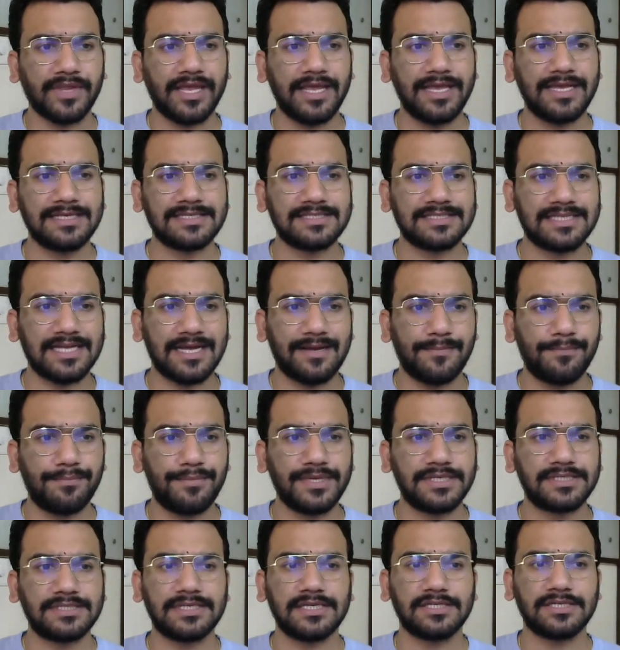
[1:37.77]
ease the
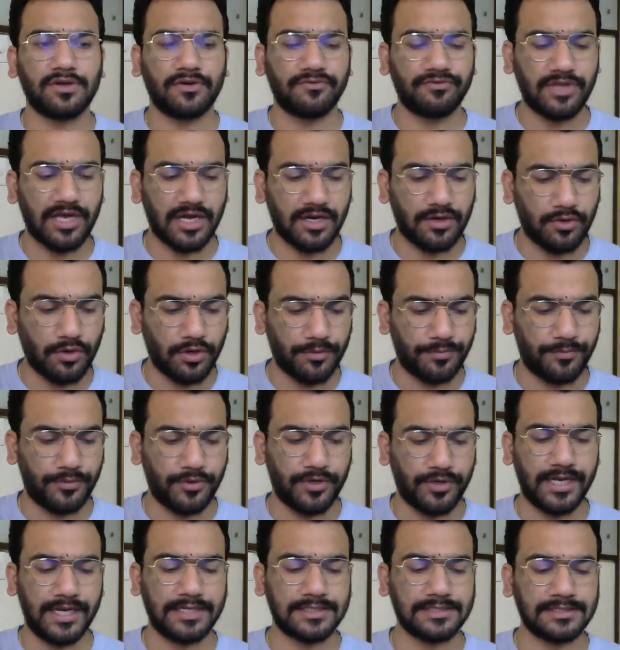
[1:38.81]
business of the
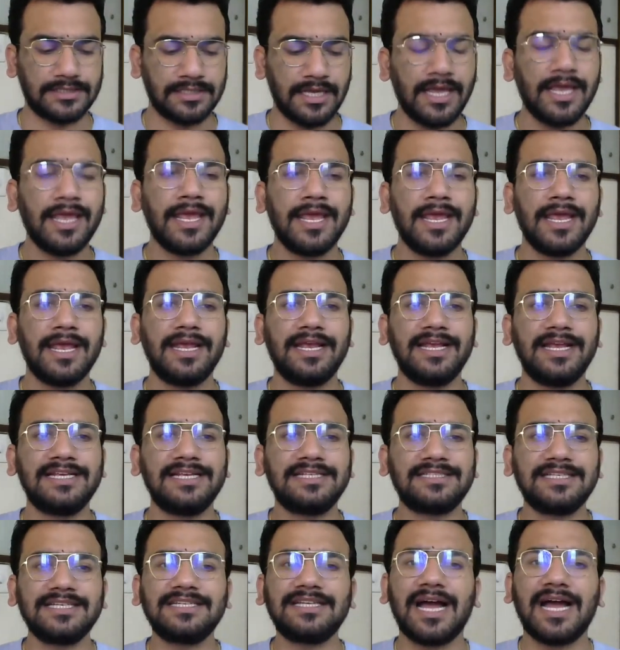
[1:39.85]
corporates.
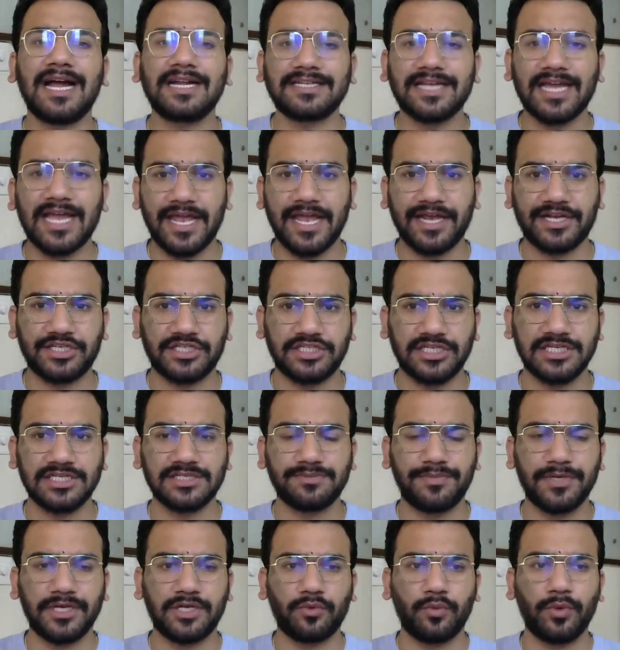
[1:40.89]
Easy data
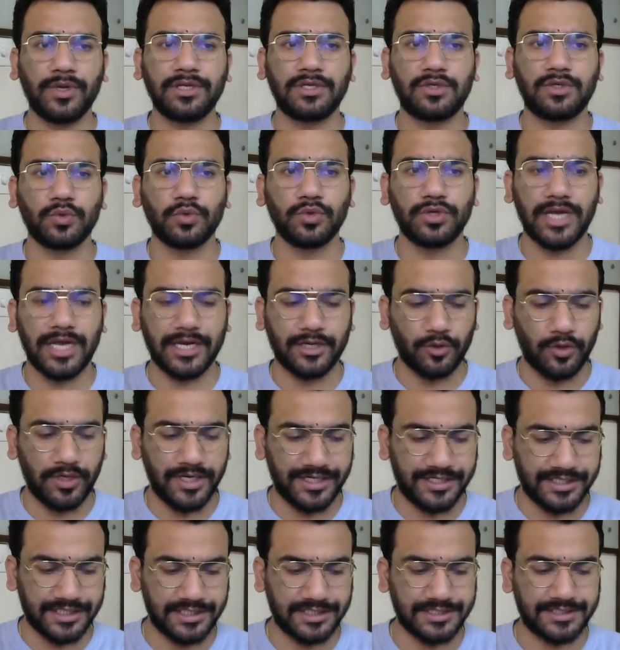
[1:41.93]
exchange between two
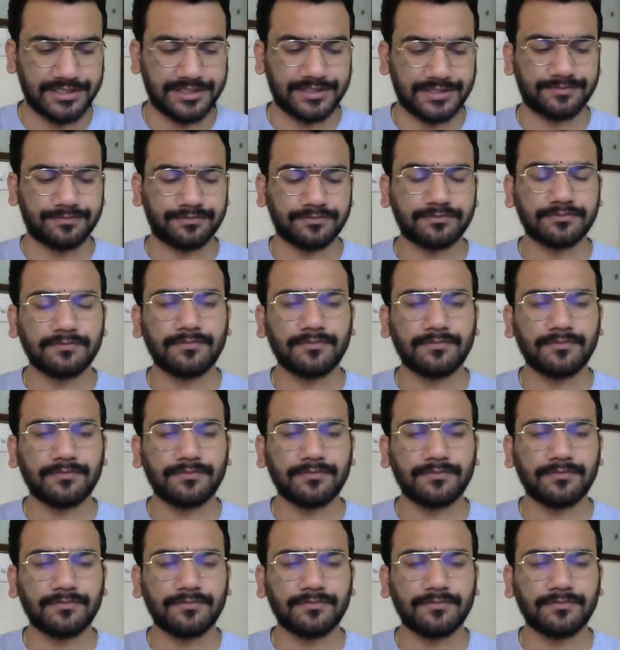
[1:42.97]
regulators.